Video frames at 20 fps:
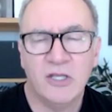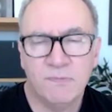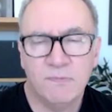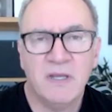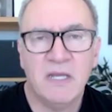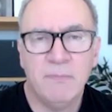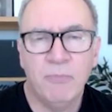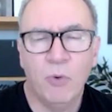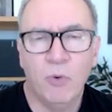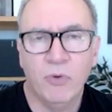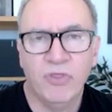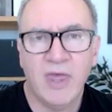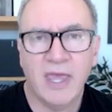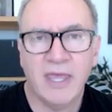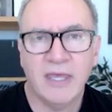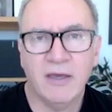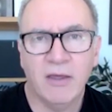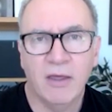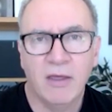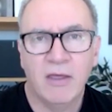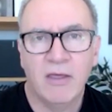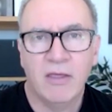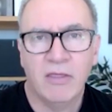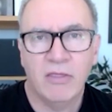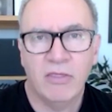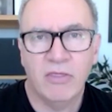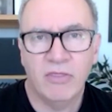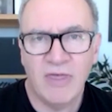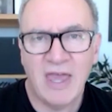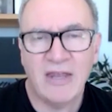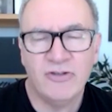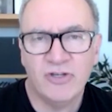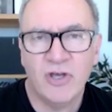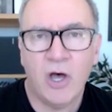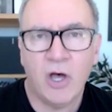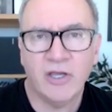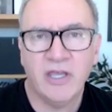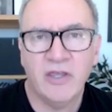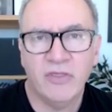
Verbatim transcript: as people think, then target